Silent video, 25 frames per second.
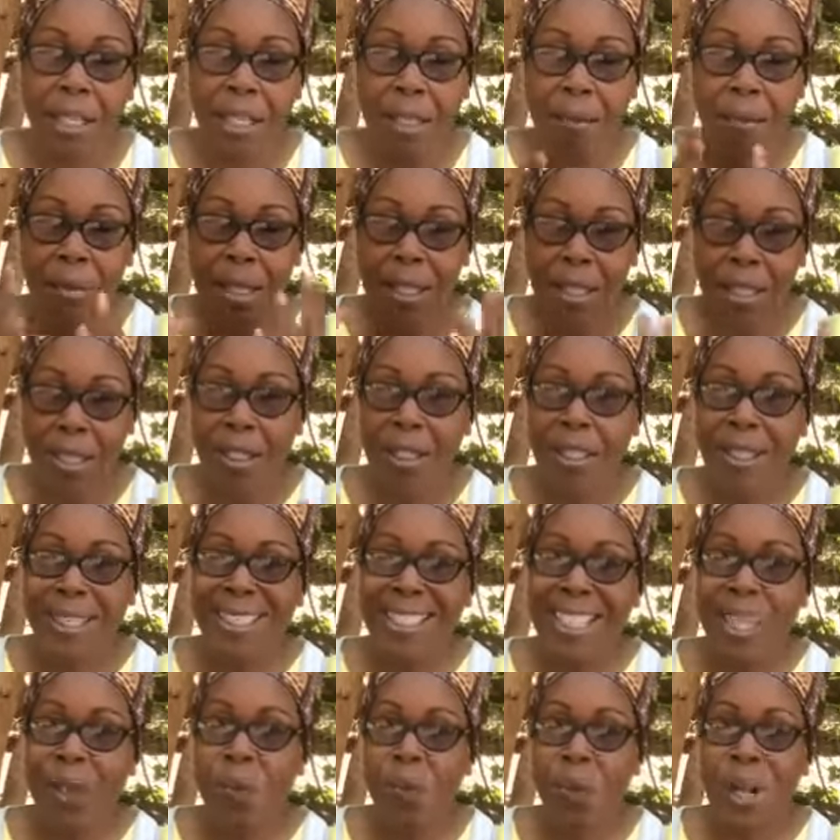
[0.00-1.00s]
So my sister
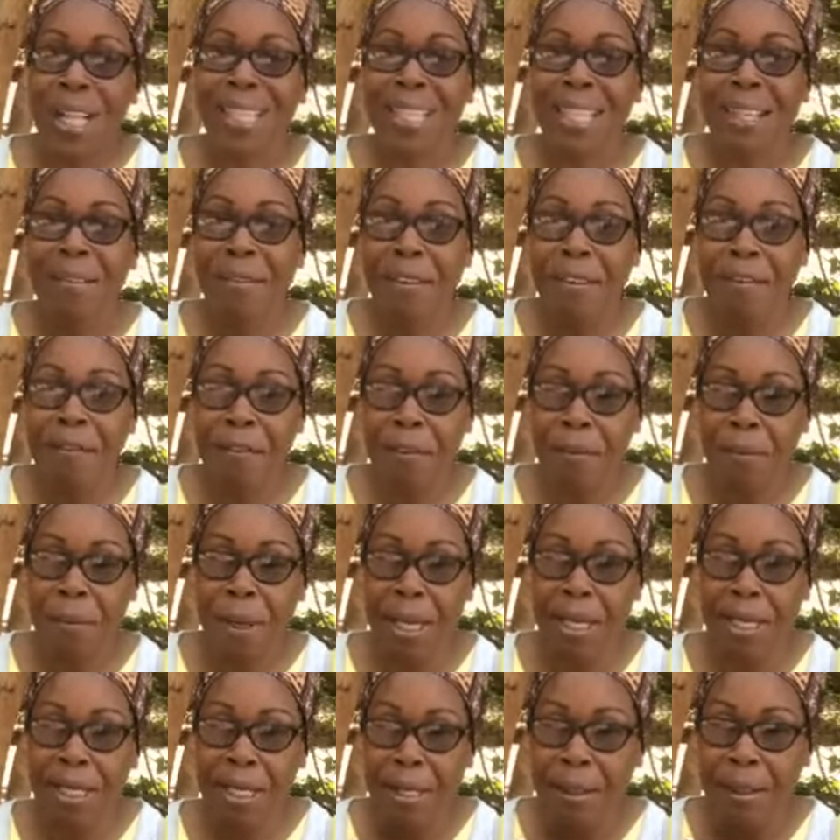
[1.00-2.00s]
there's a wealth of
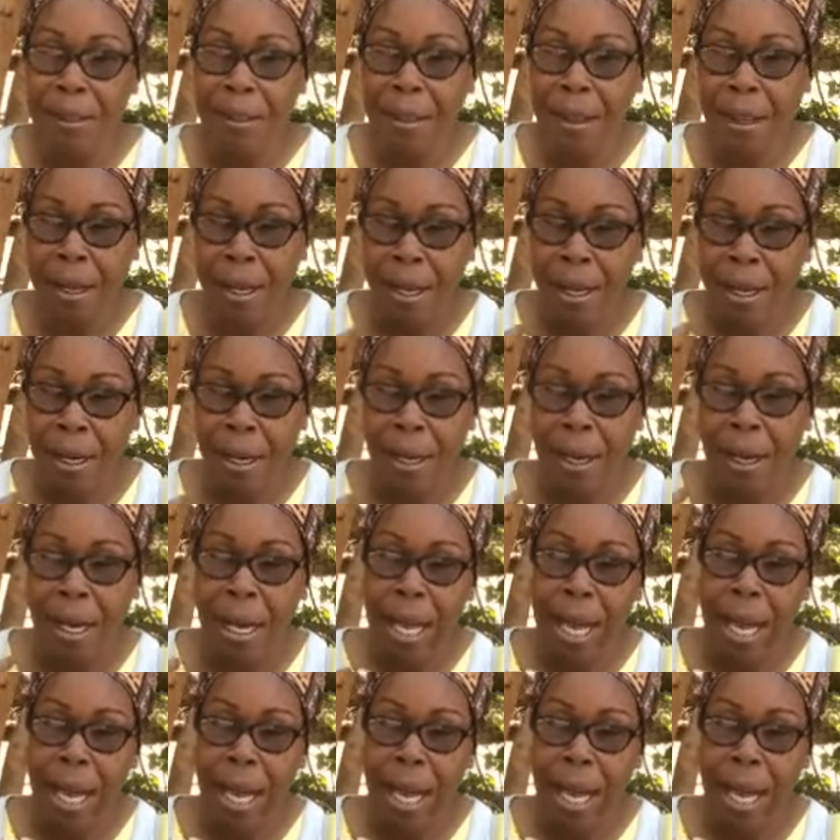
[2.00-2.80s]
information there